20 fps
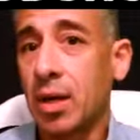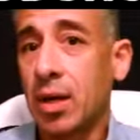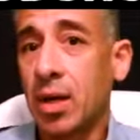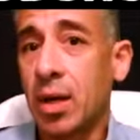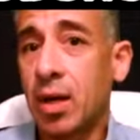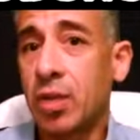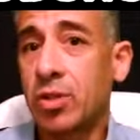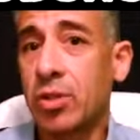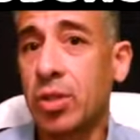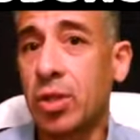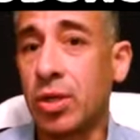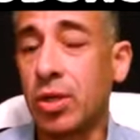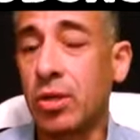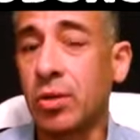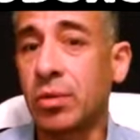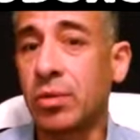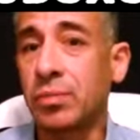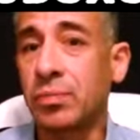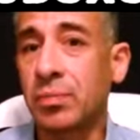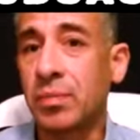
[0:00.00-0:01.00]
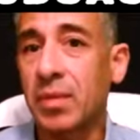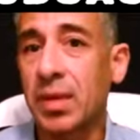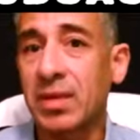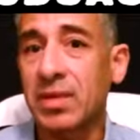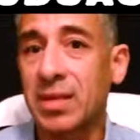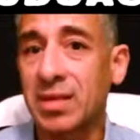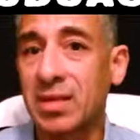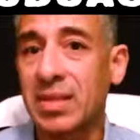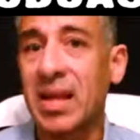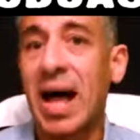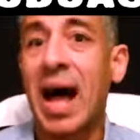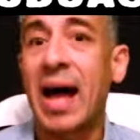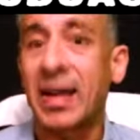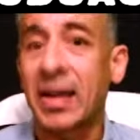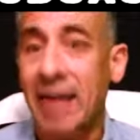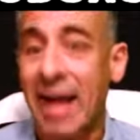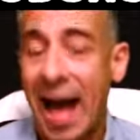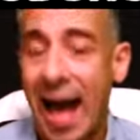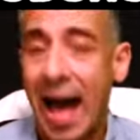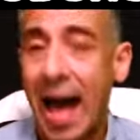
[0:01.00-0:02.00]
to decide
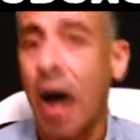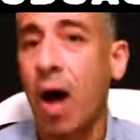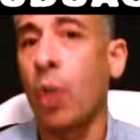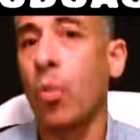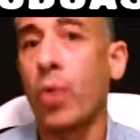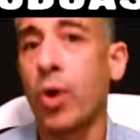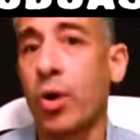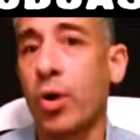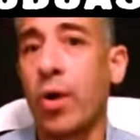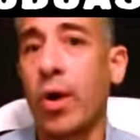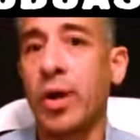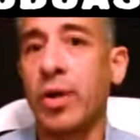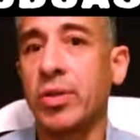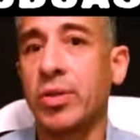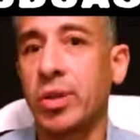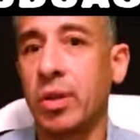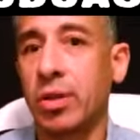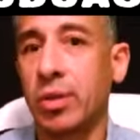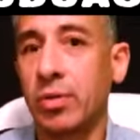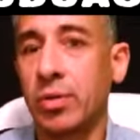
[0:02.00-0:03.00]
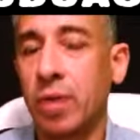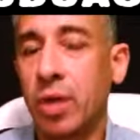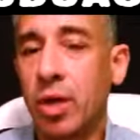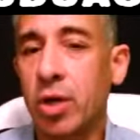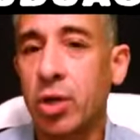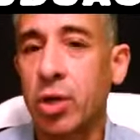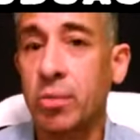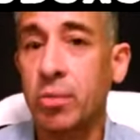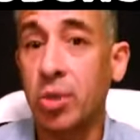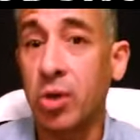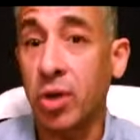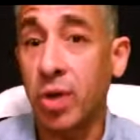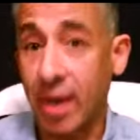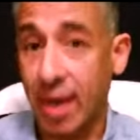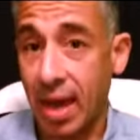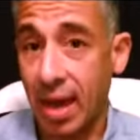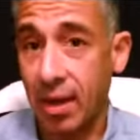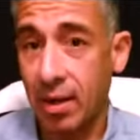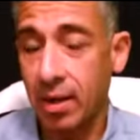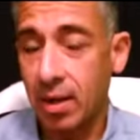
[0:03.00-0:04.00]
on how we're going to
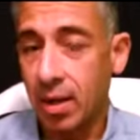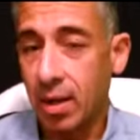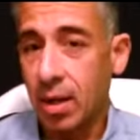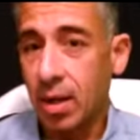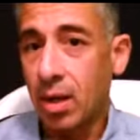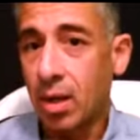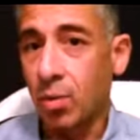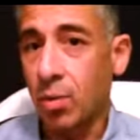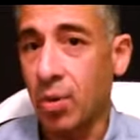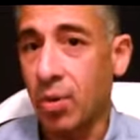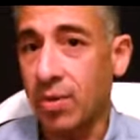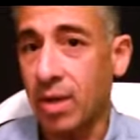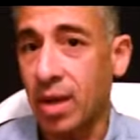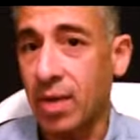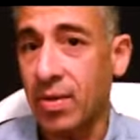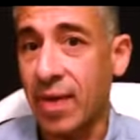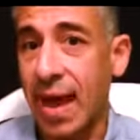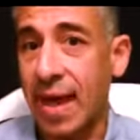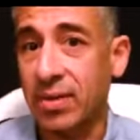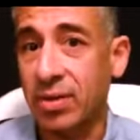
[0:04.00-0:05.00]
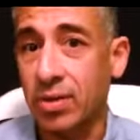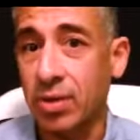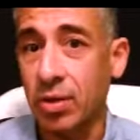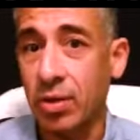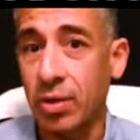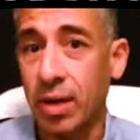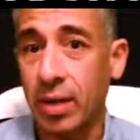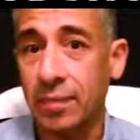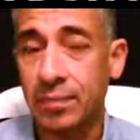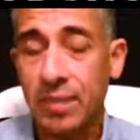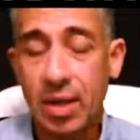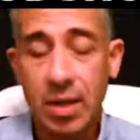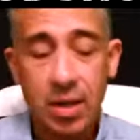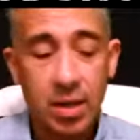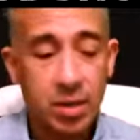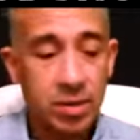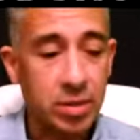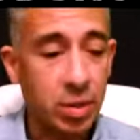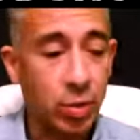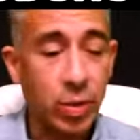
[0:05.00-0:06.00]
communicate with that student.
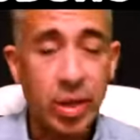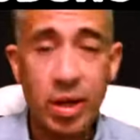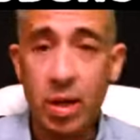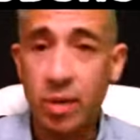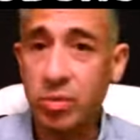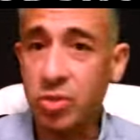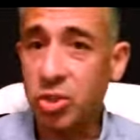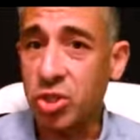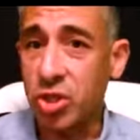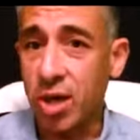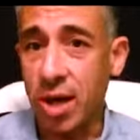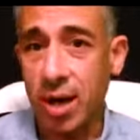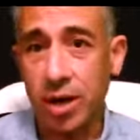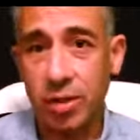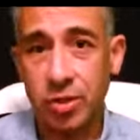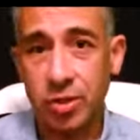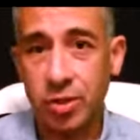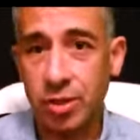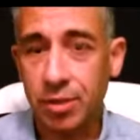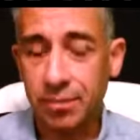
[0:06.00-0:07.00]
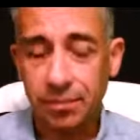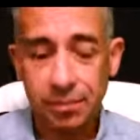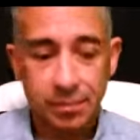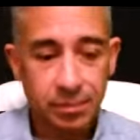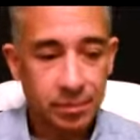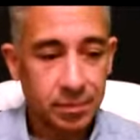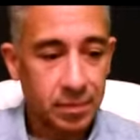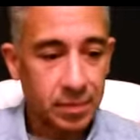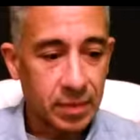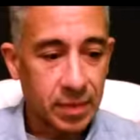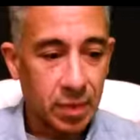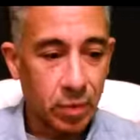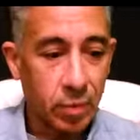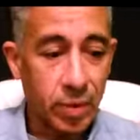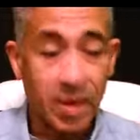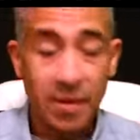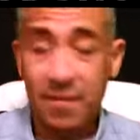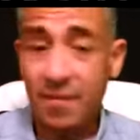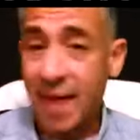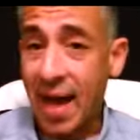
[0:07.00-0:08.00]
So we don't judge.
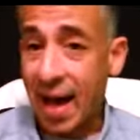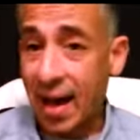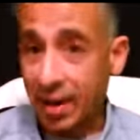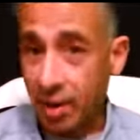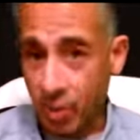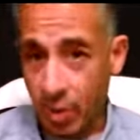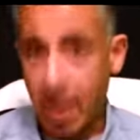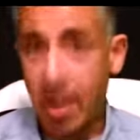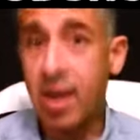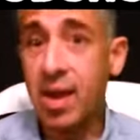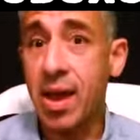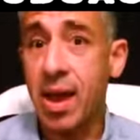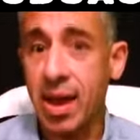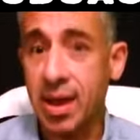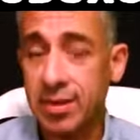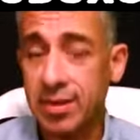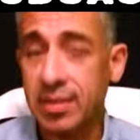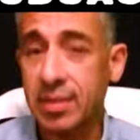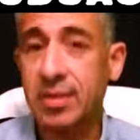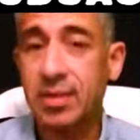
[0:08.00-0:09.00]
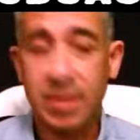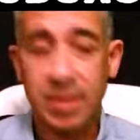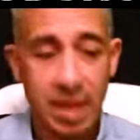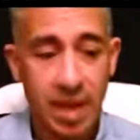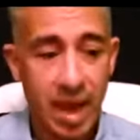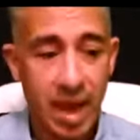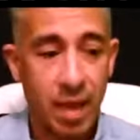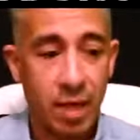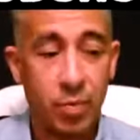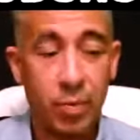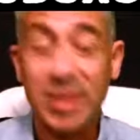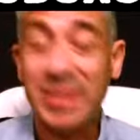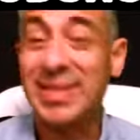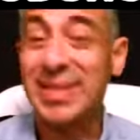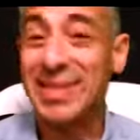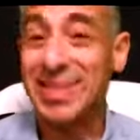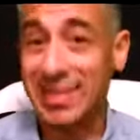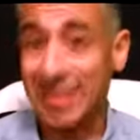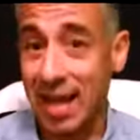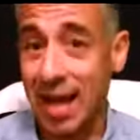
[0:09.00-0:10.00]
We evaluate, yes, and we
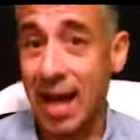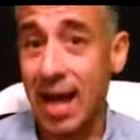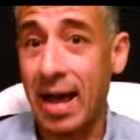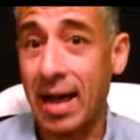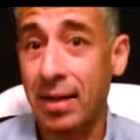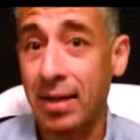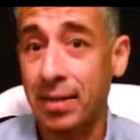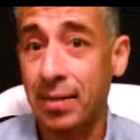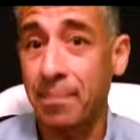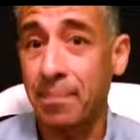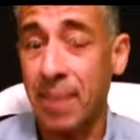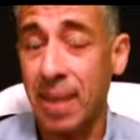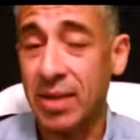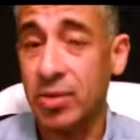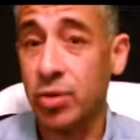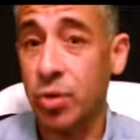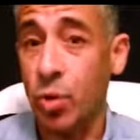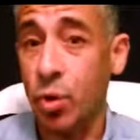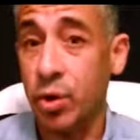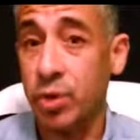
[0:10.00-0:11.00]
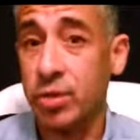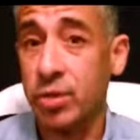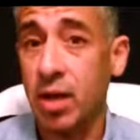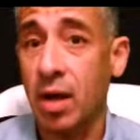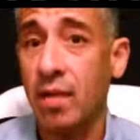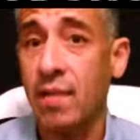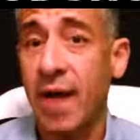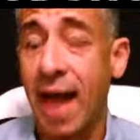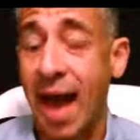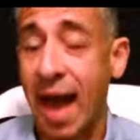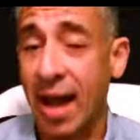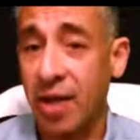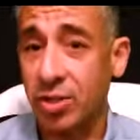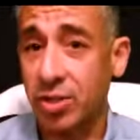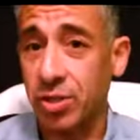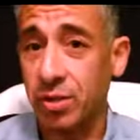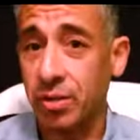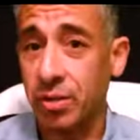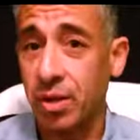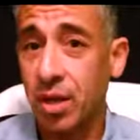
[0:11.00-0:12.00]
decide the best course of
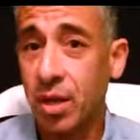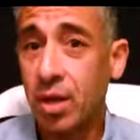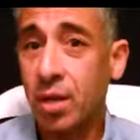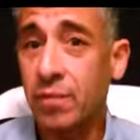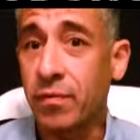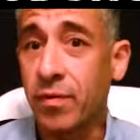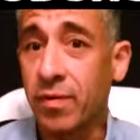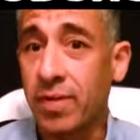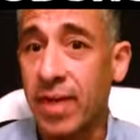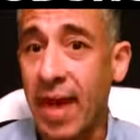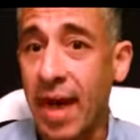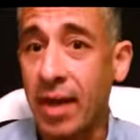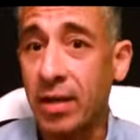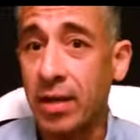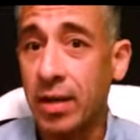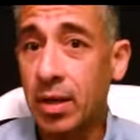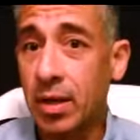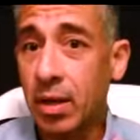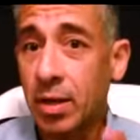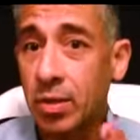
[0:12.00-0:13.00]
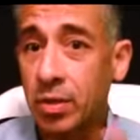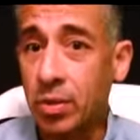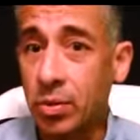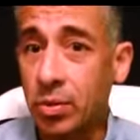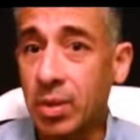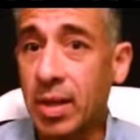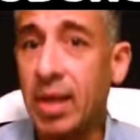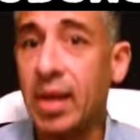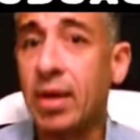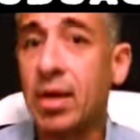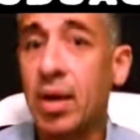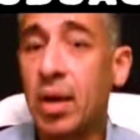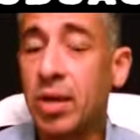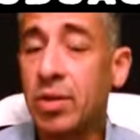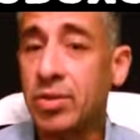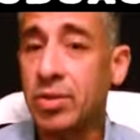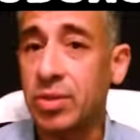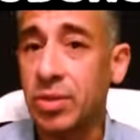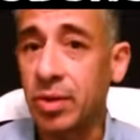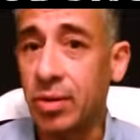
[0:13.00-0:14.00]
action for that unique
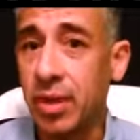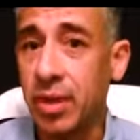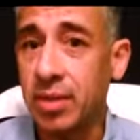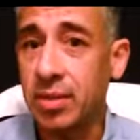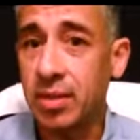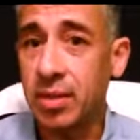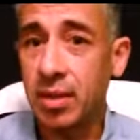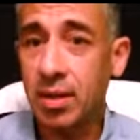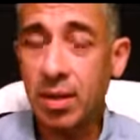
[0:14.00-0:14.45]
student,